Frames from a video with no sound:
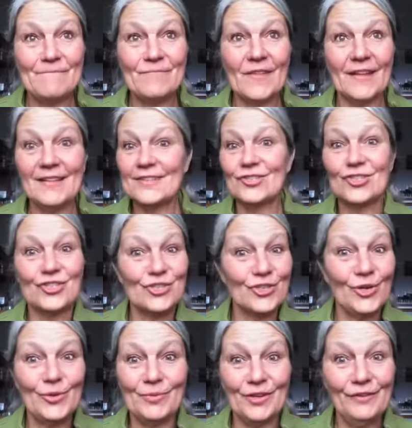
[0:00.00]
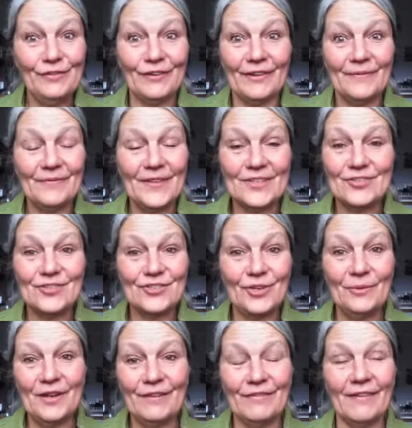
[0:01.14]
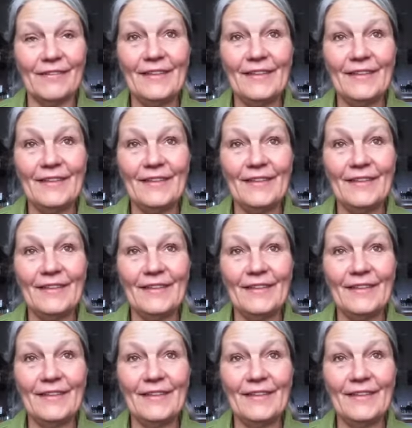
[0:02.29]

And that's so beautiful. That's so beautiful.